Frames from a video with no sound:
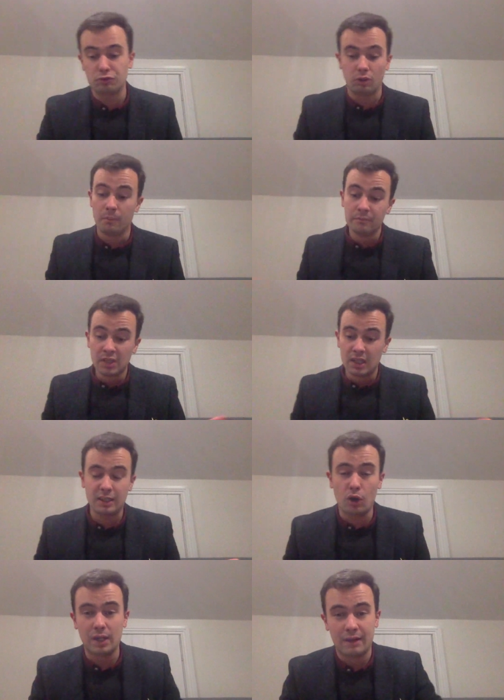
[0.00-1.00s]
So
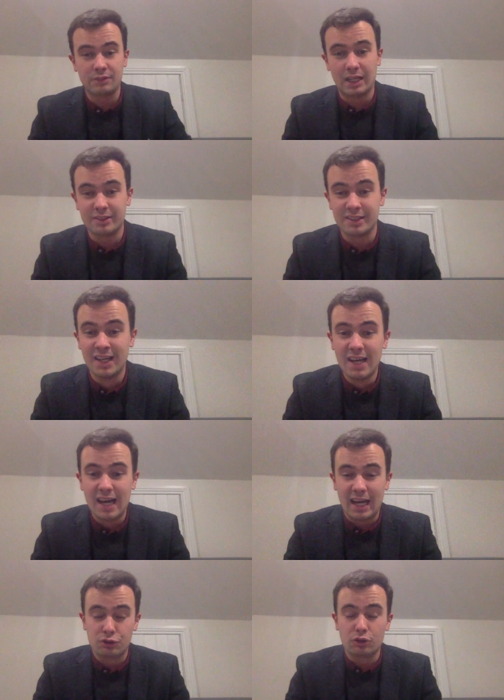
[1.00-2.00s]
going left-handed
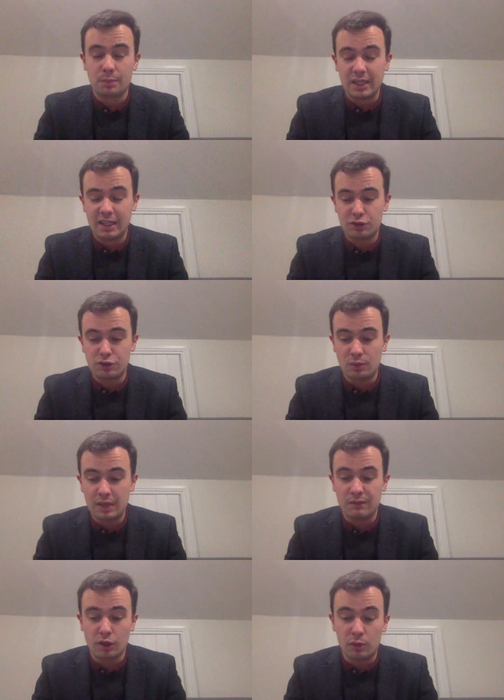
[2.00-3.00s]
uh, shouldn't be an issue,
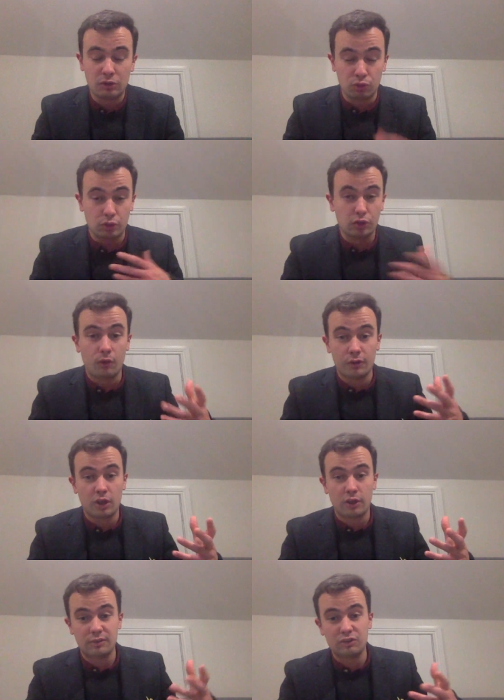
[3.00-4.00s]
even though he's run an awful
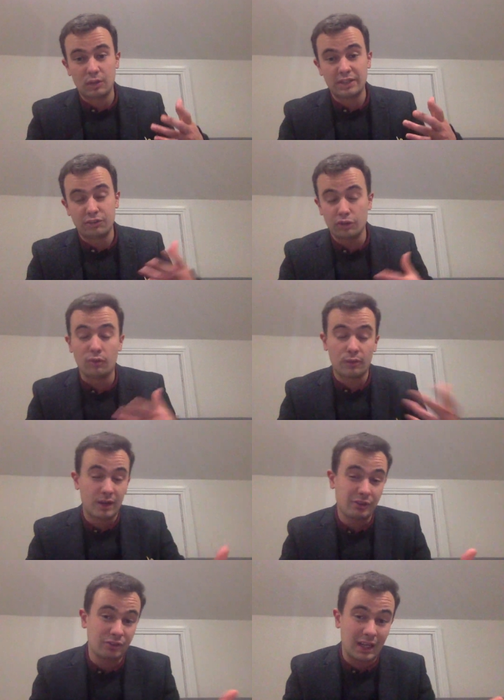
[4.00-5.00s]
lot of his races over
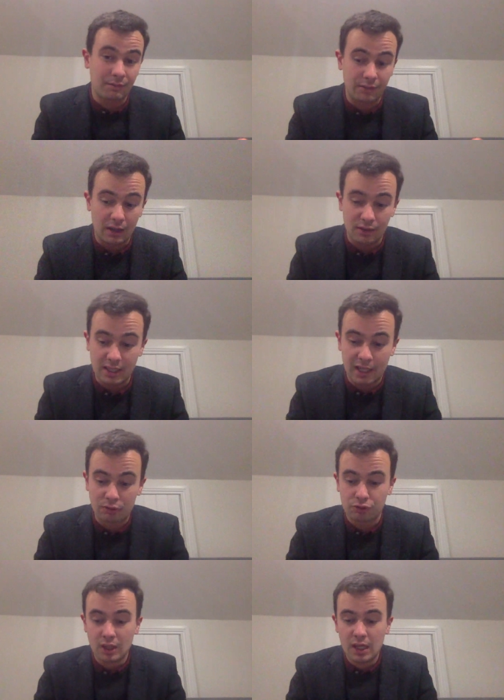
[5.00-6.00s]
fences at
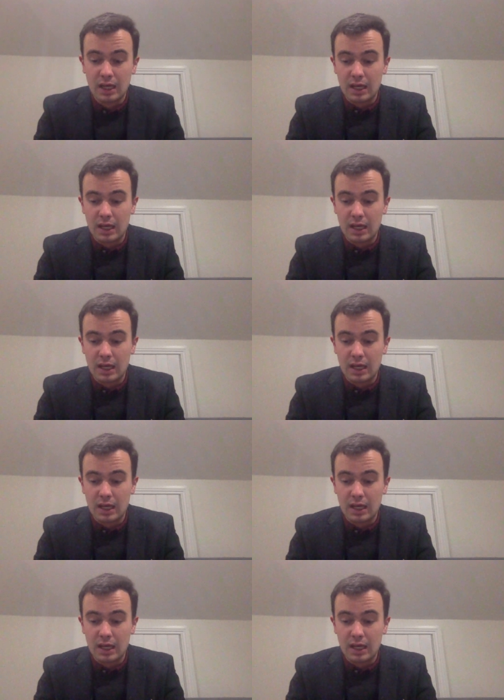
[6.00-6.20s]
Fairyhouse.